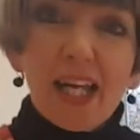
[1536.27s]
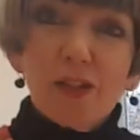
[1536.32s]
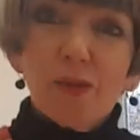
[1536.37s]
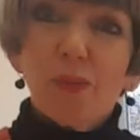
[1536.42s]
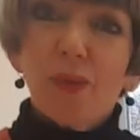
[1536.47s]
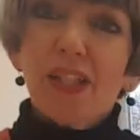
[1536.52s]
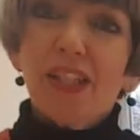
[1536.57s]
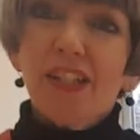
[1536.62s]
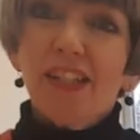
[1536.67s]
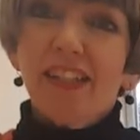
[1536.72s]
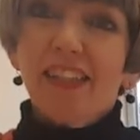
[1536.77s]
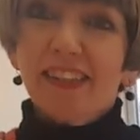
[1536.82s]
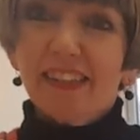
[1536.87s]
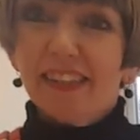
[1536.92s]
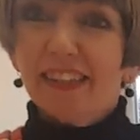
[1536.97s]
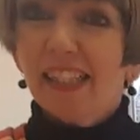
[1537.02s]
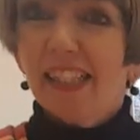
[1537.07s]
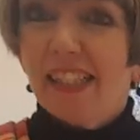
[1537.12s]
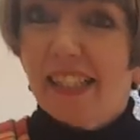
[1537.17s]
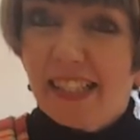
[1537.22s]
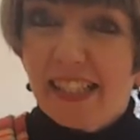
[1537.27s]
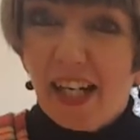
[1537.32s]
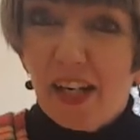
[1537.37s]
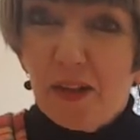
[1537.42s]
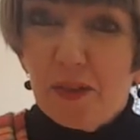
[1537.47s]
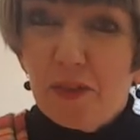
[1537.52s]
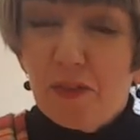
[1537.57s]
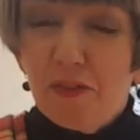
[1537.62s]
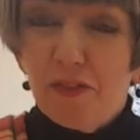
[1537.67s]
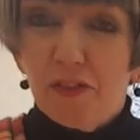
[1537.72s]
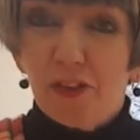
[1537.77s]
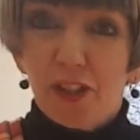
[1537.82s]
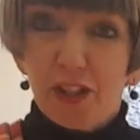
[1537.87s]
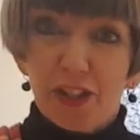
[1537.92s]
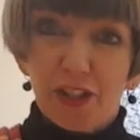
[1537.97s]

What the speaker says: And when you sit down for